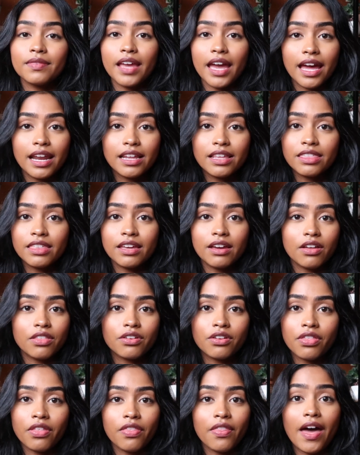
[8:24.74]
Anything
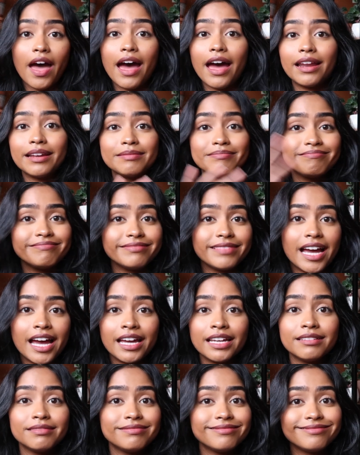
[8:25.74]
other than that,
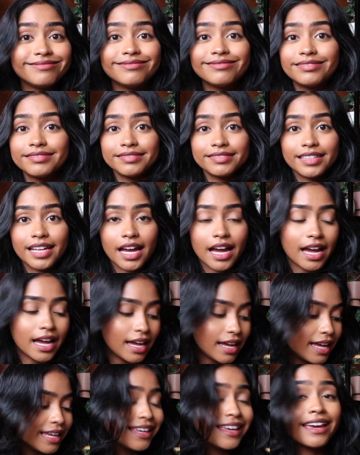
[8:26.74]
I
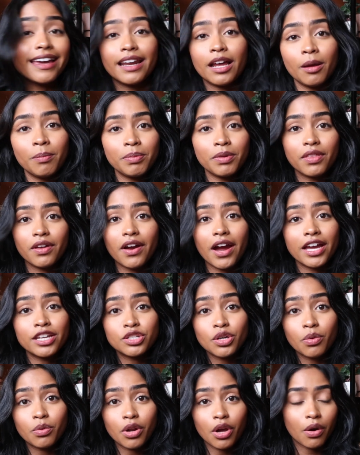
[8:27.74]
can't help you there. I
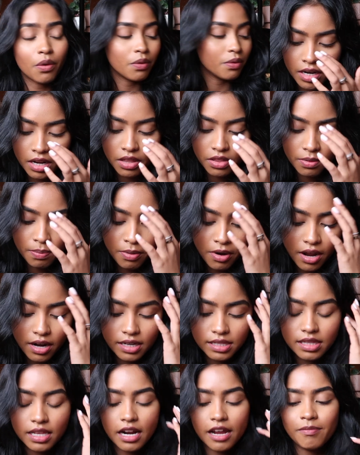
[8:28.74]
don't know. Another
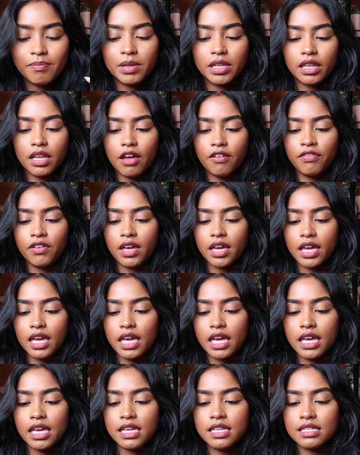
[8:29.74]
product that I've been
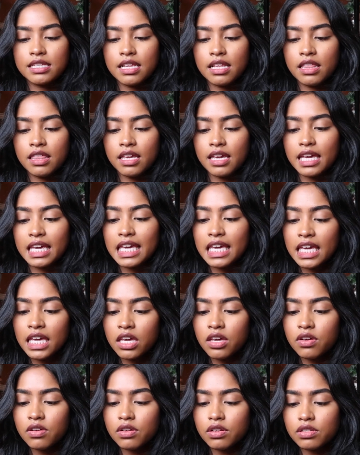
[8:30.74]
loving is the
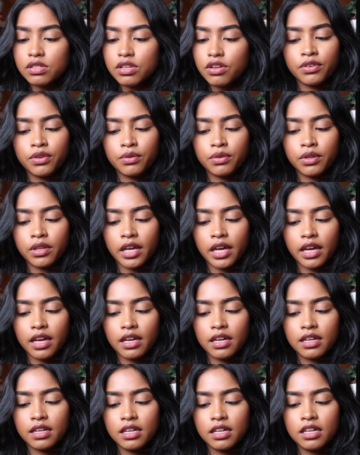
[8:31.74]
Kiehl's
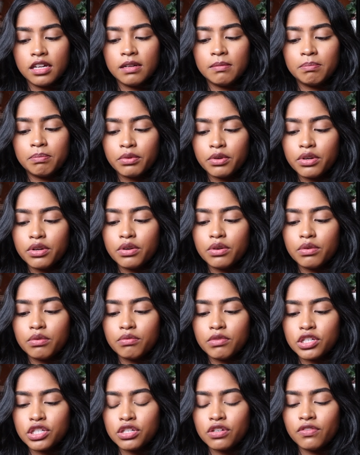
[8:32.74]
Ferulic Brew
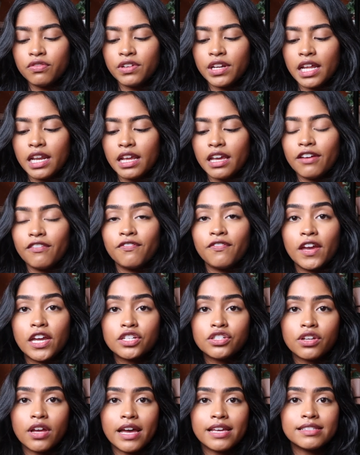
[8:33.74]
Rejuvenating
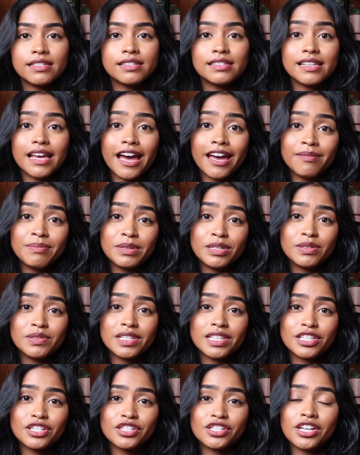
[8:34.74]
Facial Essence. I've been
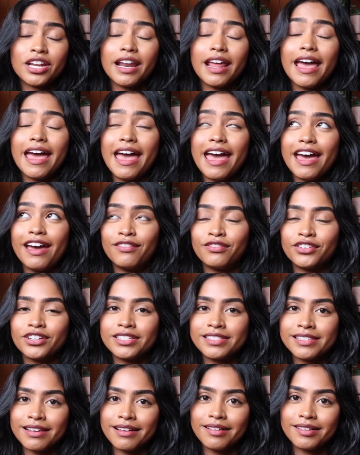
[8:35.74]
using this shit
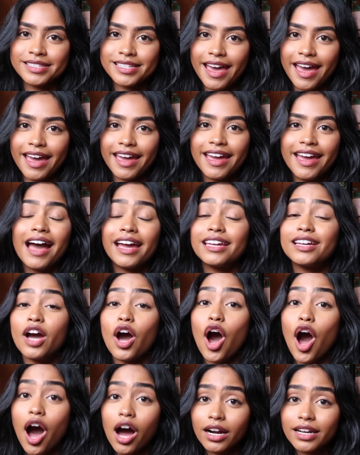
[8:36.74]
every single day.
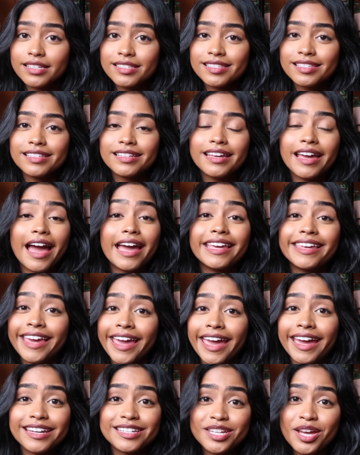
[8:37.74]
I
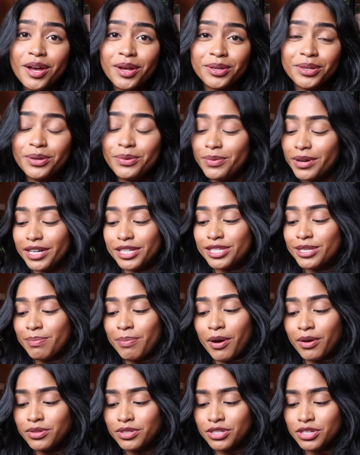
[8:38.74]
can't tell you what it's
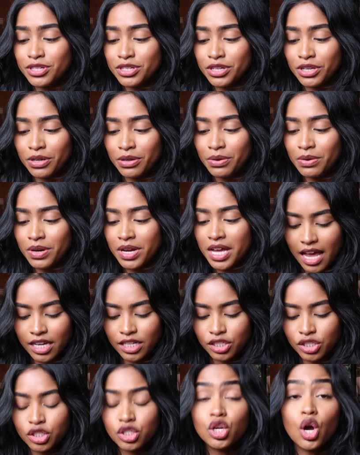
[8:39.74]
supposed to do. I
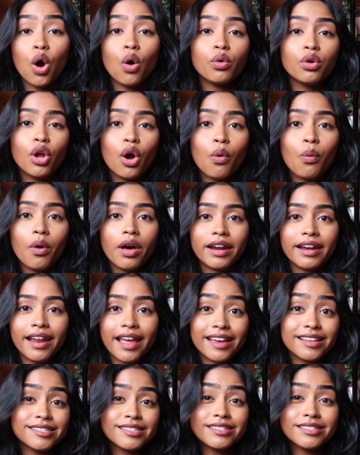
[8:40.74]
don't know what an
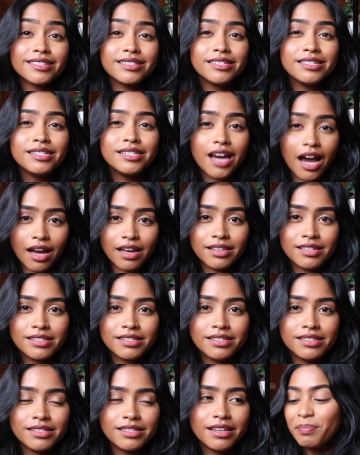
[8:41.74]
essence
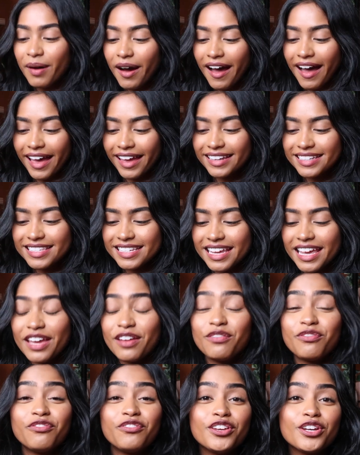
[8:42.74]
does, but
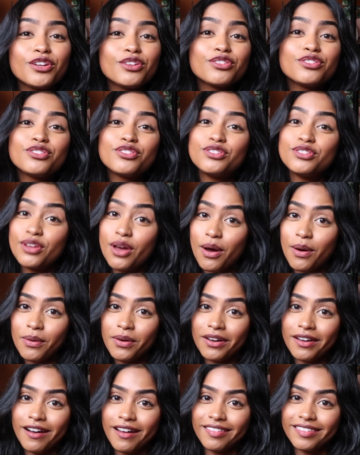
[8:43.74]
it feels so
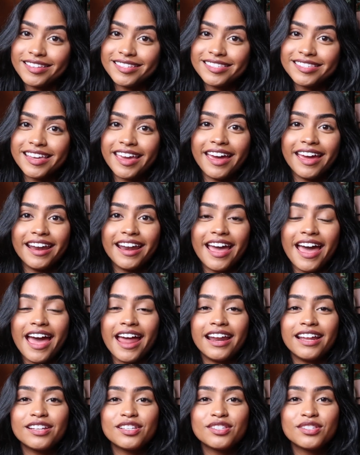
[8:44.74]
good on the skin,
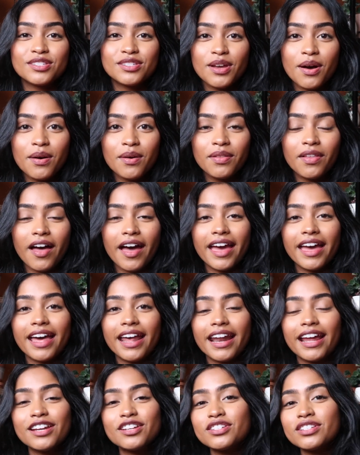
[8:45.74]
and it's so light,
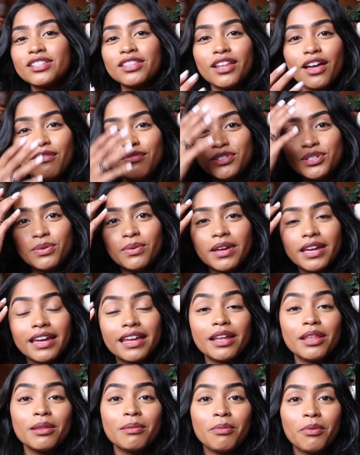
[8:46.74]
and I just love doing
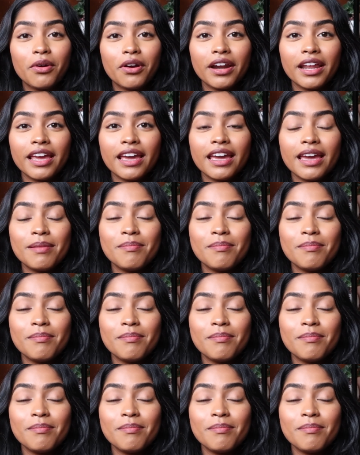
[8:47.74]
it in the morning.